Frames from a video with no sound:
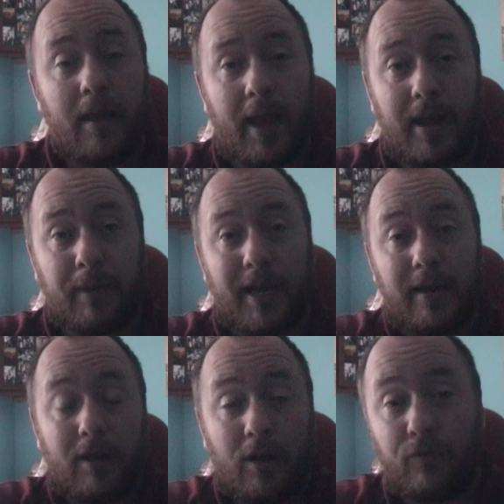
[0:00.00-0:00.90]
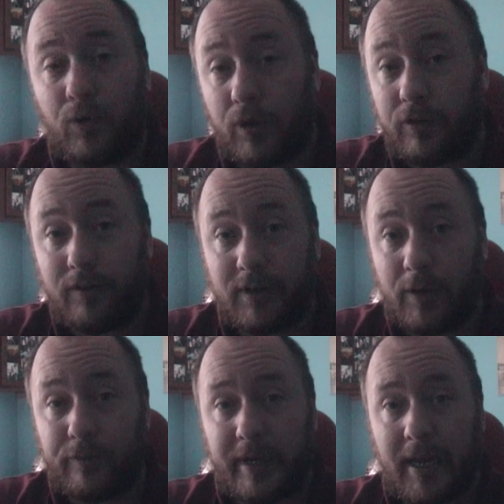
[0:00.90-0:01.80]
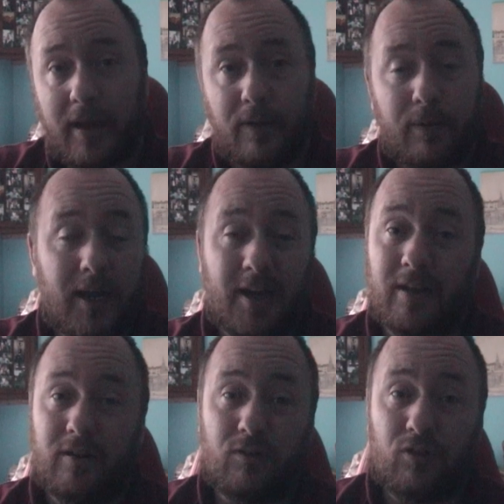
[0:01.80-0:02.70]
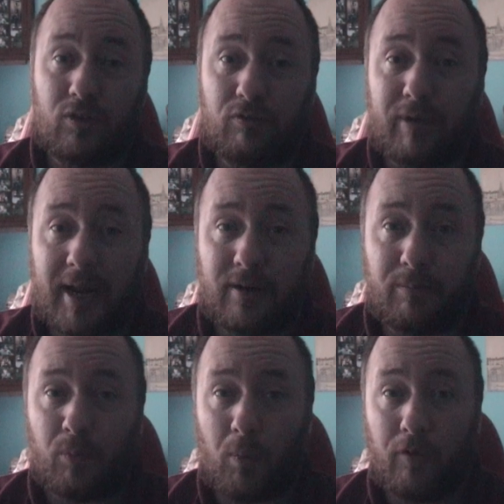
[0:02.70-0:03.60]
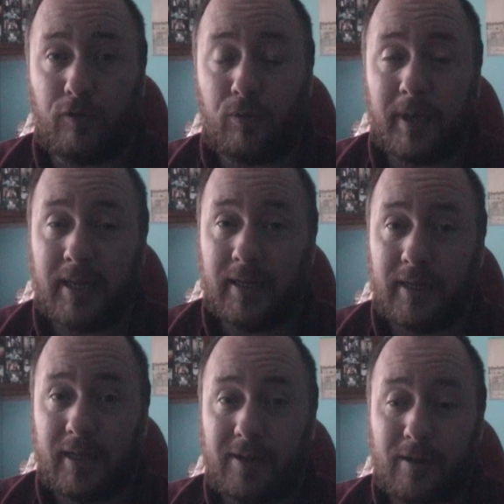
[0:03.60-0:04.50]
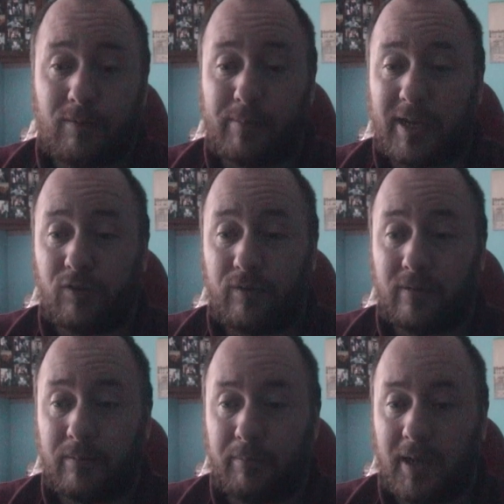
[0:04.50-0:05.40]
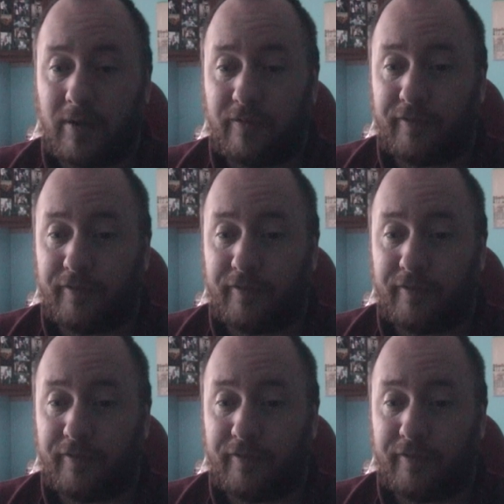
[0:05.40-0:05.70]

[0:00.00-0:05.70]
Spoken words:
Anyway, I thought I'd do this little video, just as a random waffle, to mention my